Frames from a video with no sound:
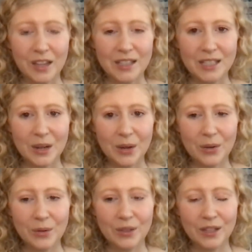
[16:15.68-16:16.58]

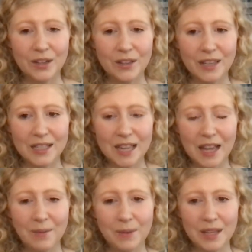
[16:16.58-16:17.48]
so you know things
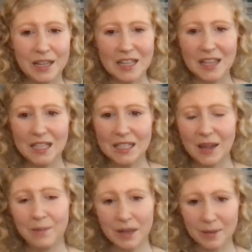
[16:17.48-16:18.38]
can be things
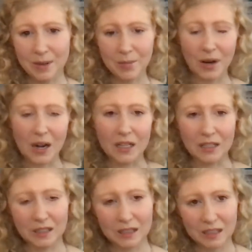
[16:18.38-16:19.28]
can be a bit more
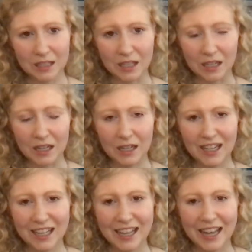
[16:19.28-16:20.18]
unclear
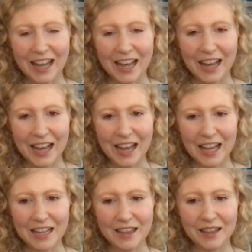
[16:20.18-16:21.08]

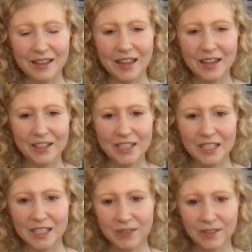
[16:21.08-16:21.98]
and the energy
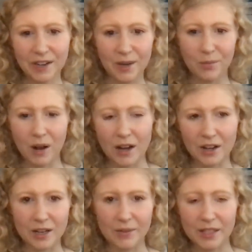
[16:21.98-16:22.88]
does feel very
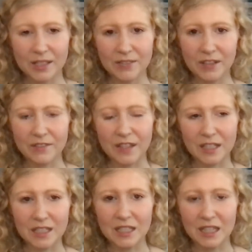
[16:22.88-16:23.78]
watery we also have like
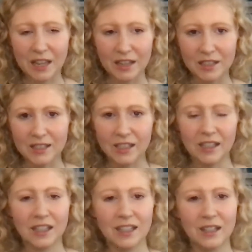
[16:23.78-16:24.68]
venus and
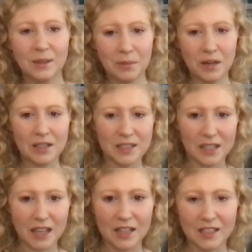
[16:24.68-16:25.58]
cancer mars
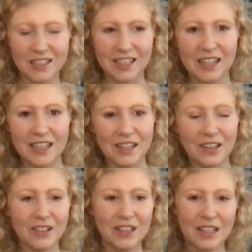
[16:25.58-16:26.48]
and cancer you
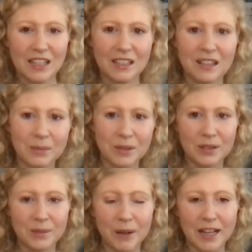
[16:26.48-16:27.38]
know
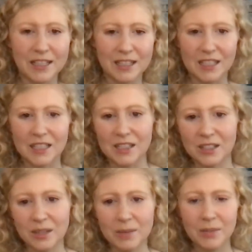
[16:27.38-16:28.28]
neptune and pisces
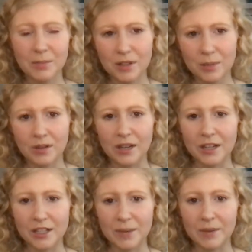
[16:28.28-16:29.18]
there's so much mutable
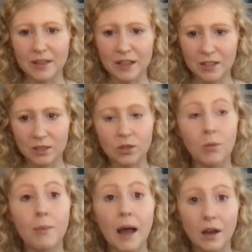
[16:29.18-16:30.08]
energy i mean things are so
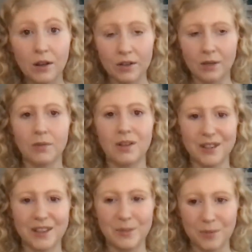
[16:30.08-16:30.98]
malleable
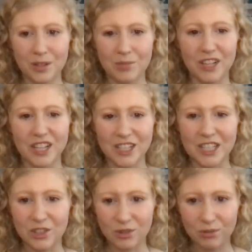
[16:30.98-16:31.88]
with the mutable
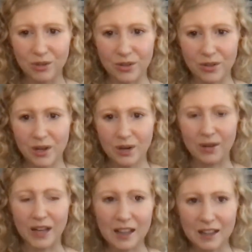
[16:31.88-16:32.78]
energy truth
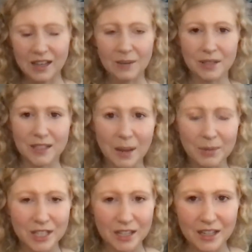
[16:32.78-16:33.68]
reality
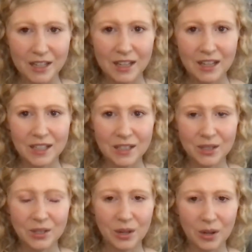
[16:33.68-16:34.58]
perception
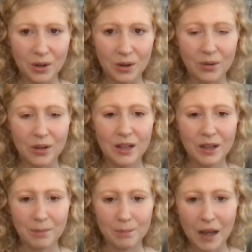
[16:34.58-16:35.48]
is so
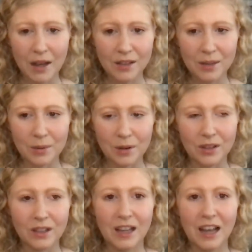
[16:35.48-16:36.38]

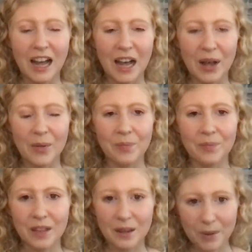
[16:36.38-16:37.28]
malleable um,
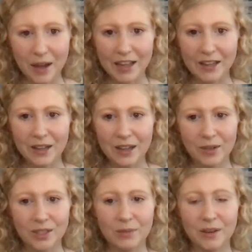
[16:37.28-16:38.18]
but
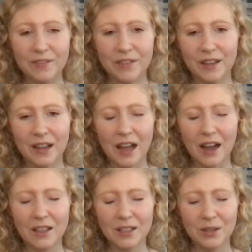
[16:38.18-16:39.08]
so with uh,
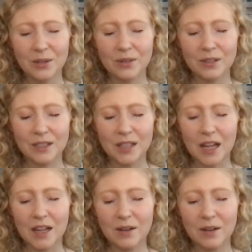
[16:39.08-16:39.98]
also
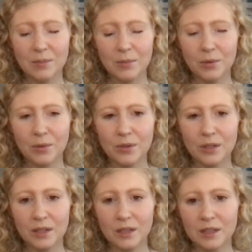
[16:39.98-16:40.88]
sun
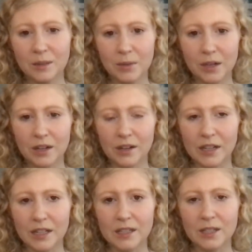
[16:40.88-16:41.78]
moon
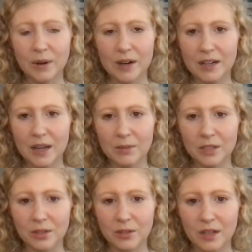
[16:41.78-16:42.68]
Mercury squared to
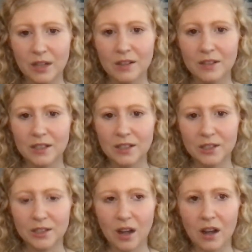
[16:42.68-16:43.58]
Neptune, there's this
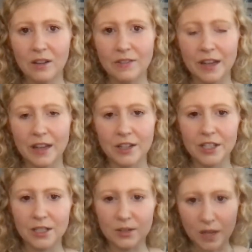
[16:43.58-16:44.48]
dissolving
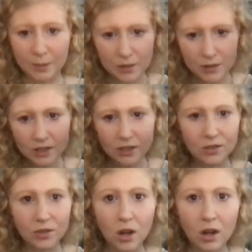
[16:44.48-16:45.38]
energy. So Neptune is
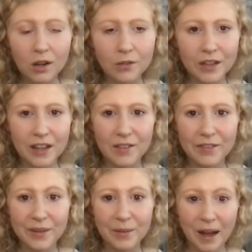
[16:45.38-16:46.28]
dissolving
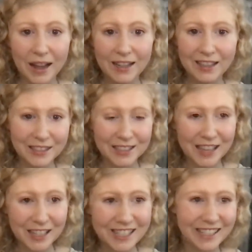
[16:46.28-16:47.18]
of the mind,
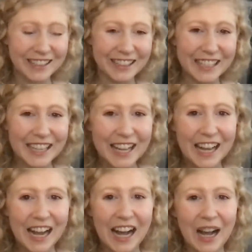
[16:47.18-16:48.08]
essentially,
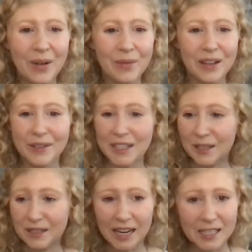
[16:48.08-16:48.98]
um,
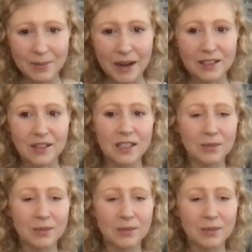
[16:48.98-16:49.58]
which ties back to this.